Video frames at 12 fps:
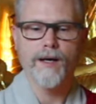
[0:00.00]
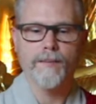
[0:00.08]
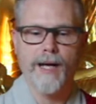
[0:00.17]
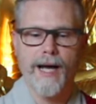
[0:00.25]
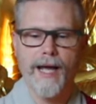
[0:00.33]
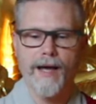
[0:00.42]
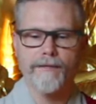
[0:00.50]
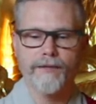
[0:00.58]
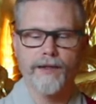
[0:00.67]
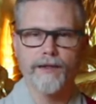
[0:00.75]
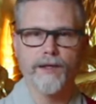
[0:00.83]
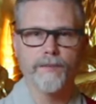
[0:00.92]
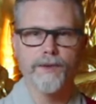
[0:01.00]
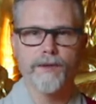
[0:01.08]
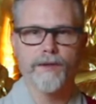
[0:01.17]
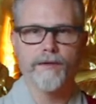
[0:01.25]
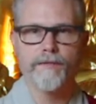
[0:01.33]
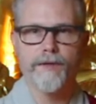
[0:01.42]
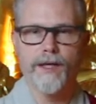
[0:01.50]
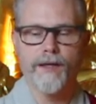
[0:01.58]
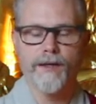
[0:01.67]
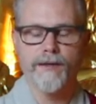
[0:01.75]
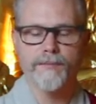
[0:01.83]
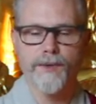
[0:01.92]
um, I have a number of
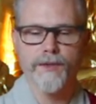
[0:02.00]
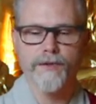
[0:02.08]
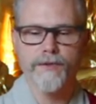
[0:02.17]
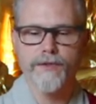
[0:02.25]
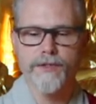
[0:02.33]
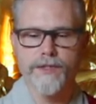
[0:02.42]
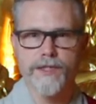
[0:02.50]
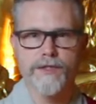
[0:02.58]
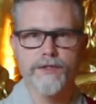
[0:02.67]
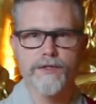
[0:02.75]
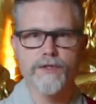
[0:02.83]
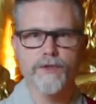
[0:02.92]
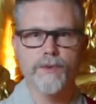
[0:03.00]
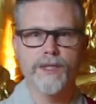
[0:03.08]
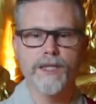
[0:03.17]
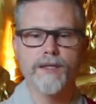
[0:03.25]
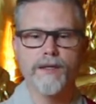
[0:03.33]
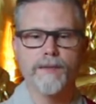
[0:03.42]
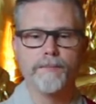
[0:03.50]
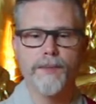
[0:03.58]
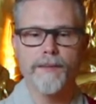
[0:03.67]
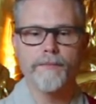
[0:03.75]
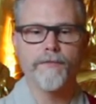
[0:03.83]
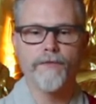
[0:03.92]
uh, brothers and sisters within the
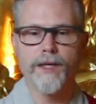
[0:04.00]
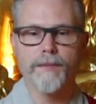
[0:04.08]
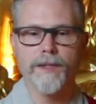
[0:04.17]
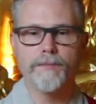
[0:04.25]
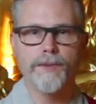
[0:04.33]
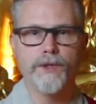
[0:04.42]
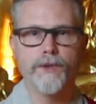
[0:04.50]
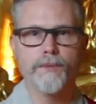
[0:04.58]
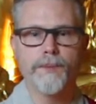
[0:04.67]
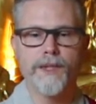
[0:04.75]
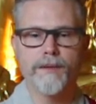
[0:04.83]
Bup family. BUP